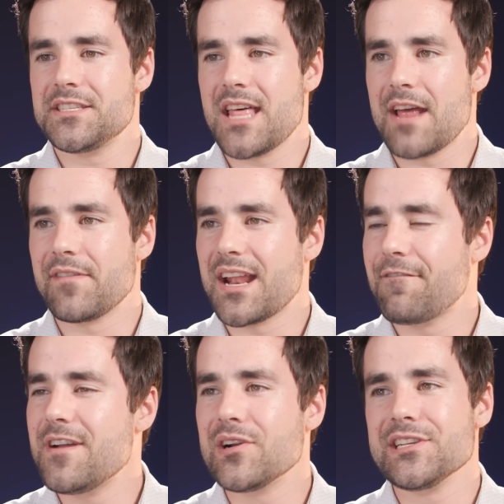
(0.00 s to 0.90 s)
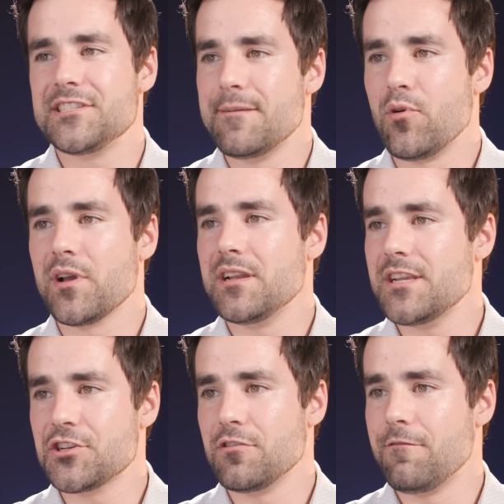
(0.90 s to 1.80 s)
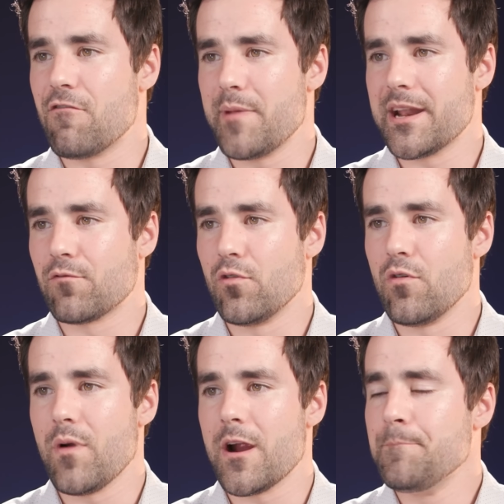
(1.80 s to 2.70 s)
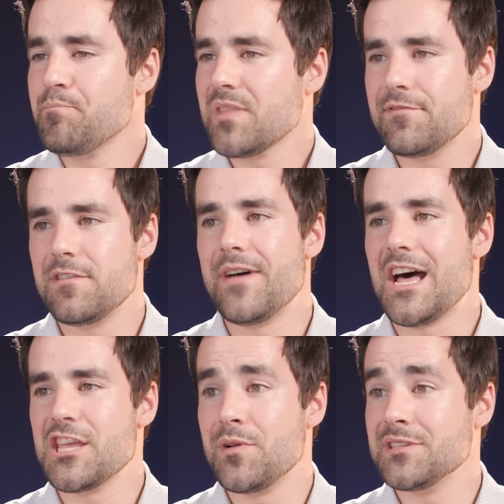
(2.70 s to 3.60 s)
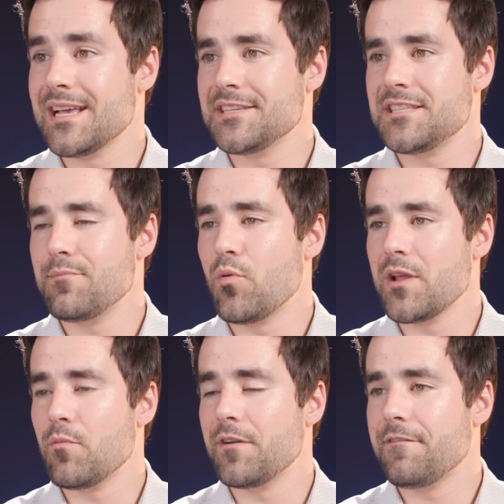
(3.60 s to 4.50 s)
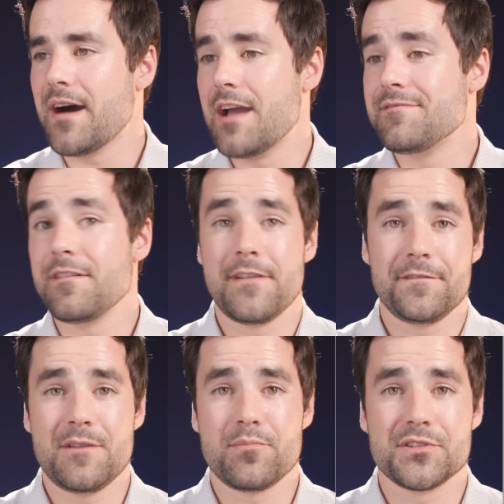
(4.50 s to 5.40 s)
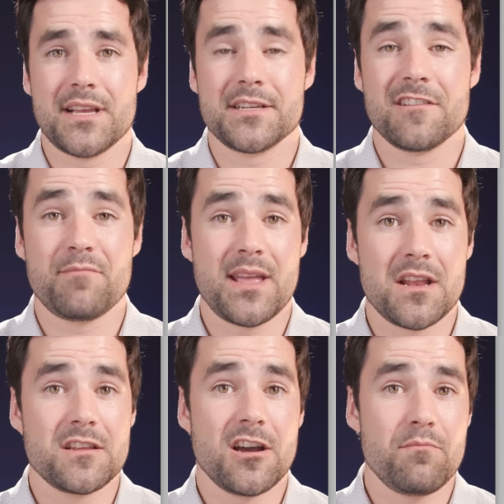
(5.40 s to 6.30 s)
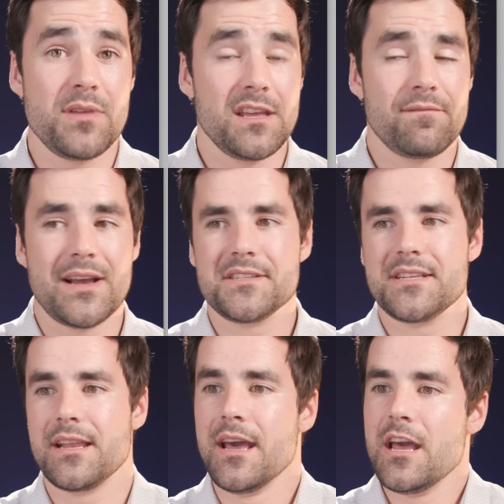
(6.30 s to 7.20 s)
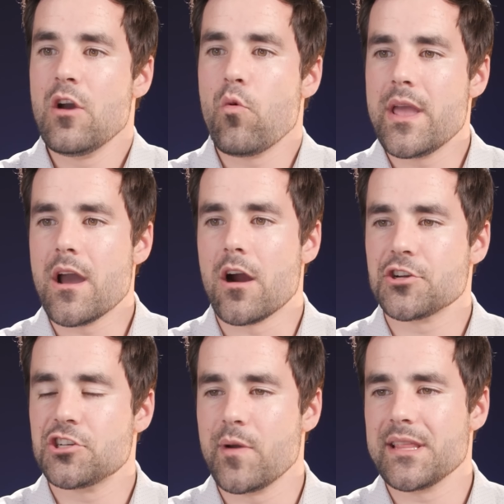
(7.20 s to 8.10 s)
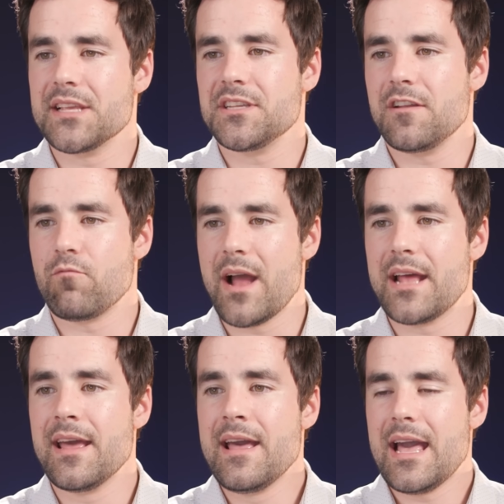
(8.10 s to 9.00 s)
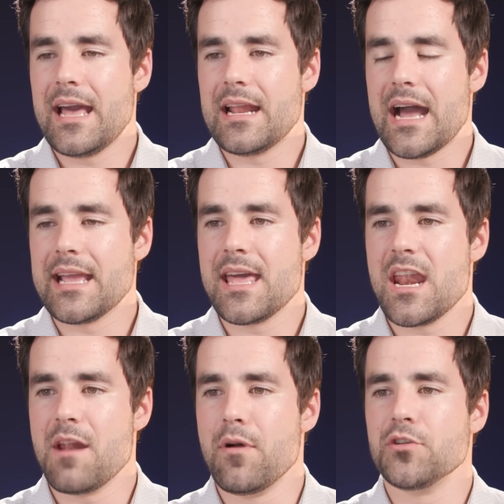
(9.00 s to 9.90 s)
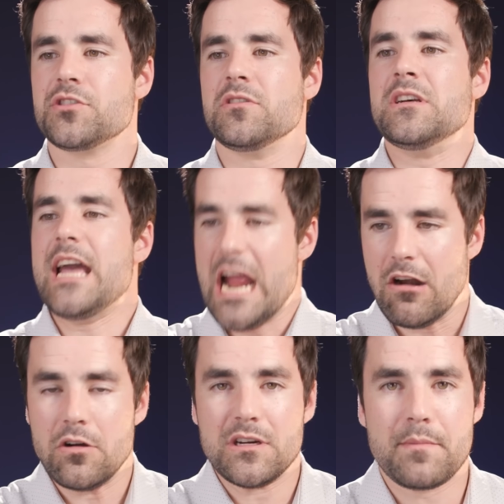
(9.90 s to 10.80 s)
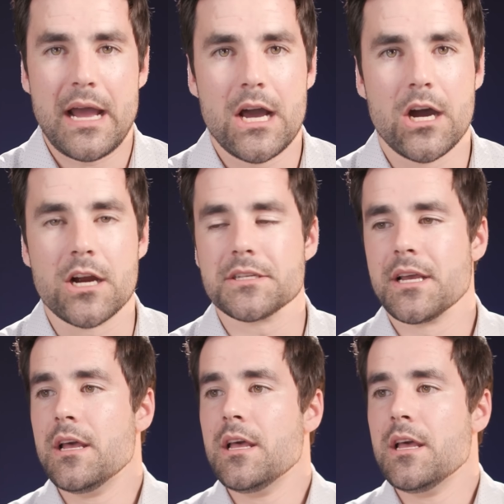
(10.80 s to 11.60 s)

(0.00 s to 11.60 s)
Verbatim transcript: that I've got a very simple conditional formatting rule where if the value is less than 0.15, 15% of my income being invested, we are showing this in red and I get an emotional arrow in my heart.